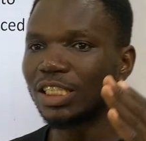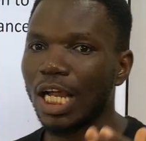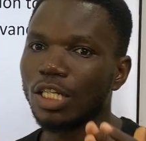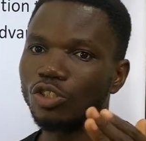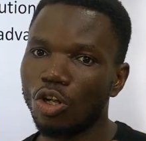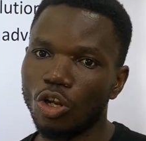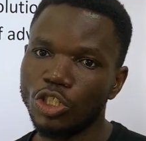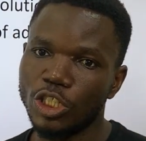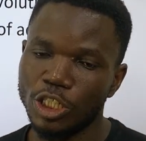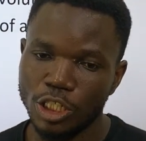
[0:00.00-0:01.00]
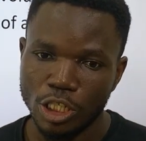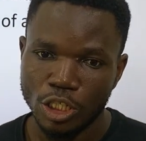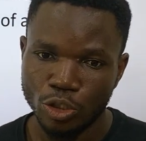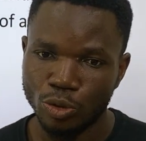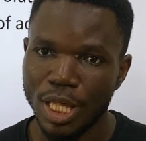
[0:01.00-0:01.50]
technology
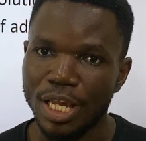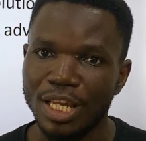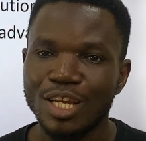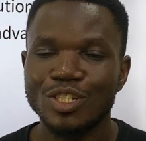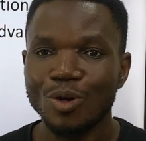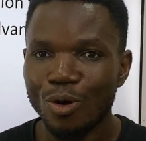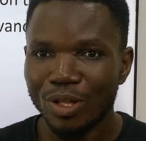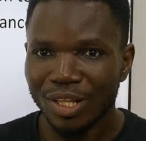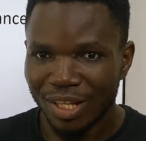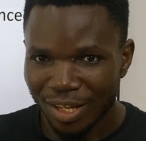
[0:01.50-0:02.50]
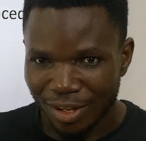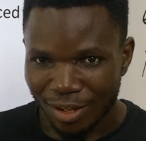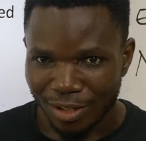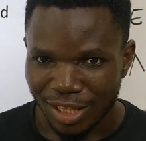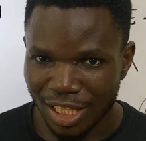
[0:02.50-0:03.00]
today. So
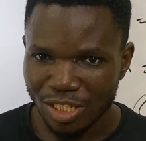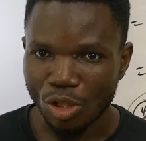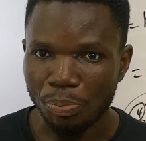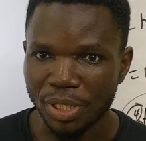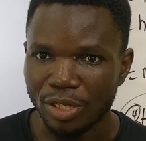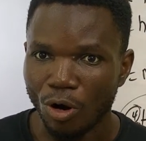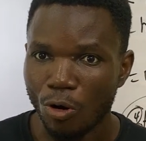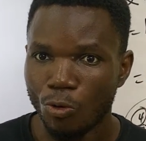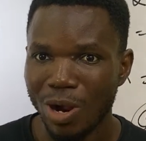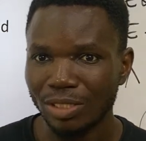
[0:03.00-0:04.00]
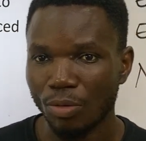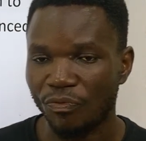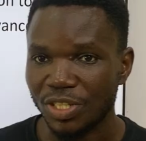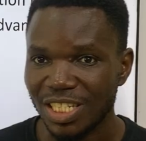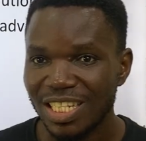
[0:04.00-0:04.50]
this topic or quantum
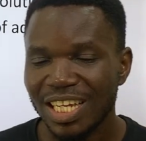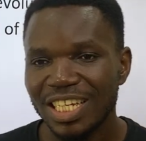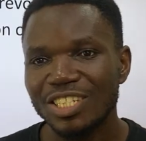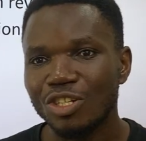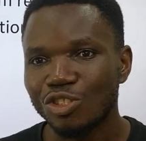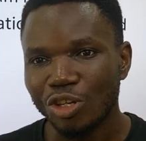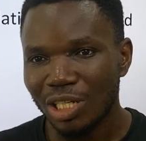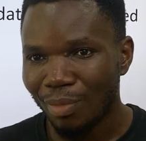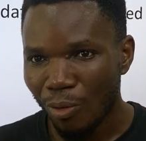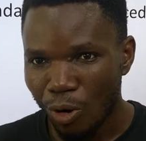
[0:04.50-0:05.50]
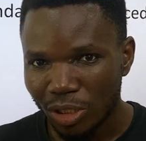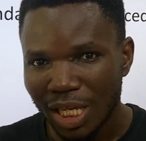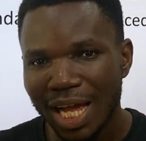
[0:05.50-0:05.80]
physics is just talking about what?